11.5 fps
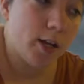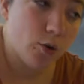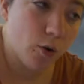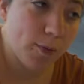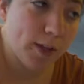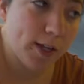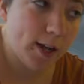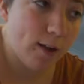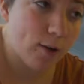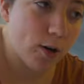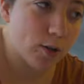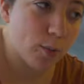Normally
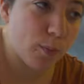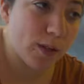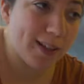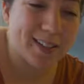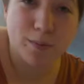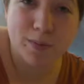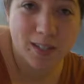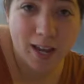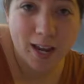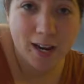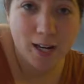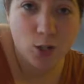I would also put like some
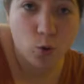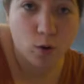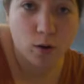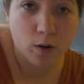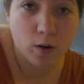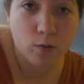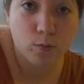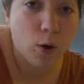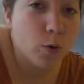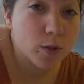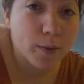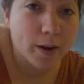sage or
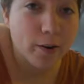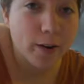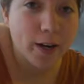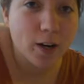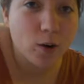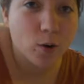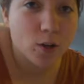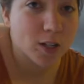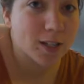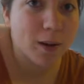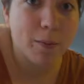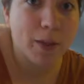rosemary or
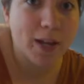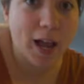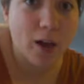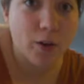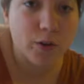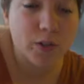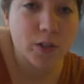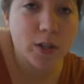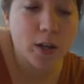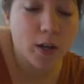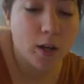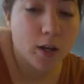just something else